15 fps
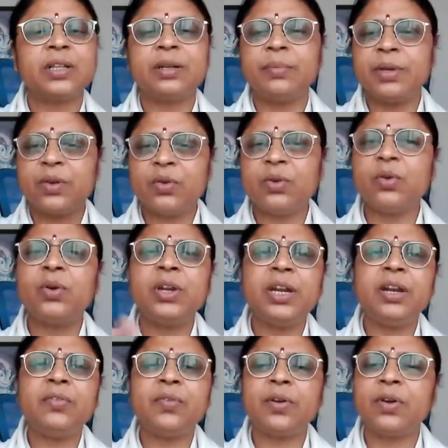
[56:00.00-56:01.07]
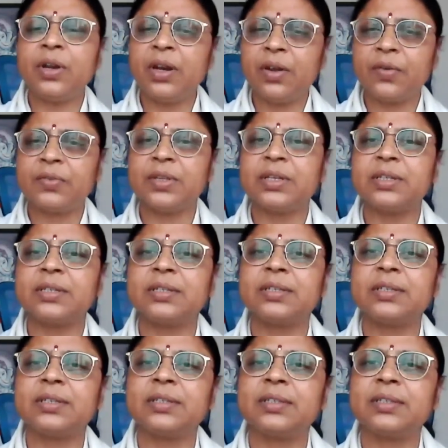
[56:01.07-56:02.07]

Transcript: there will be no, no need for any of this.